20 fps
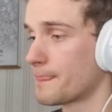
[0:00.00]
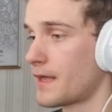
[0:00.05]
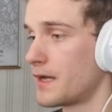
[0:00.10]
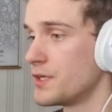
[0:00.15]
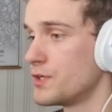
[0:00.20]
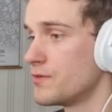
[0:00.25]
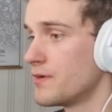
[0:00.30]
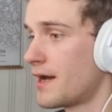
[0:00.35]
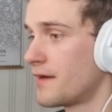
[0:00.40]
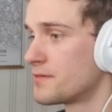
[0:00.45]

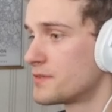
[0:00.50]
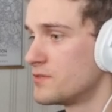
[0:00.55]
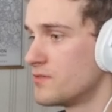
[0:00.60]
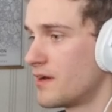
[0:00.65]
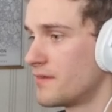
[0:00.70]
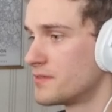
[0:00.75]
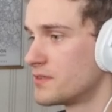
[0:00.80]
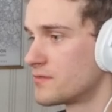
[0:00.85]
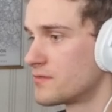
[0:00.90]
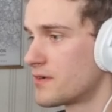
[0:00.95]
You have to
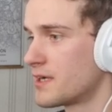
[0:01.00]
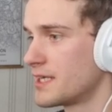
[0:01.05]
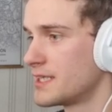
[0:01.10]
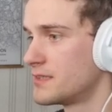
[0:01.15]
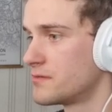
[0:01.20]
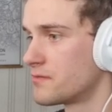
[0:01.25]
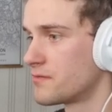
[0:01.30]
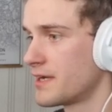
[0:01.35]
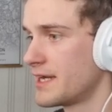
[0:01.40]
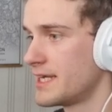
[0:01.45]
have the right
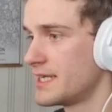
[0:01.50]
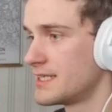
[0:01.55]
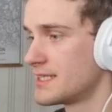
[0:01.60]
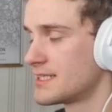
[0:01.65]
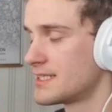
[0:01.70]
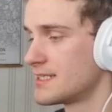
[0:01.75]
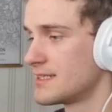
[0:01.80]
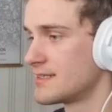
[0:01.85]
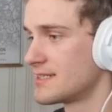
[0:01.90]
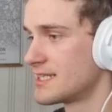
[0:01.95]

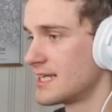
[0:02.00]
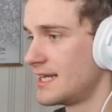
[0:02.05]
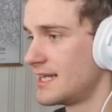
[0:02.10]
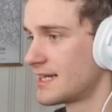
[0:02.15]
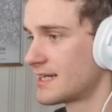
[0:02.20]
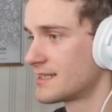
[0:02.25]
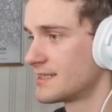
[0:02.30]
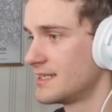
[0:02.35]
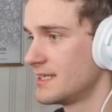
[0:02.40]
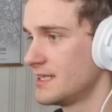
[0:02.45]
rates
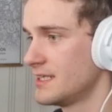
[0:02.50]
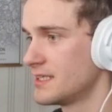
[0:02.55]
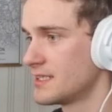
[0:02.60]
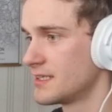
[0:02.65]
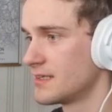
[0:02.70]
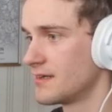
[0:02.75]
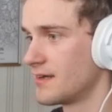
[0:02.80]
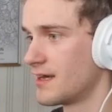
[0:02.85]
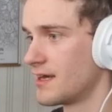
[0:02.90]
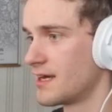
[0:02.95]
selected
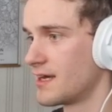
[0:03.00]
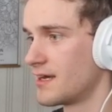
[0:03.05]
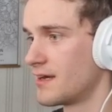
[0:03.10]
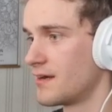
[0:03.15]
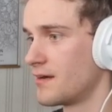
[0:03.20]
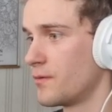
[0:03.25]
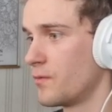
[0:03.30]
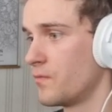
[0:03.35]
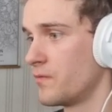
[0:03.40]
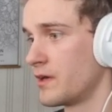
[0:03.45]

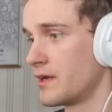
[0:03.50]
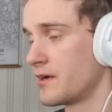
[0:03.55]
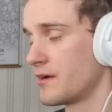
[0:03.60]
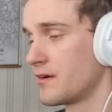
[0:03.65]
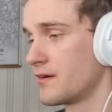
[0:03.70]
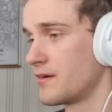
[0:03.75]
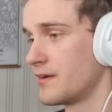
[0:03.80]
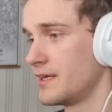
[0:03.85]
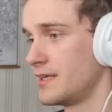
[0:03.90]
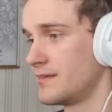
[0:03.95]

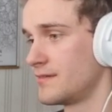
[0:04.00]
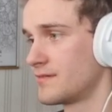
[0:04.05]
where it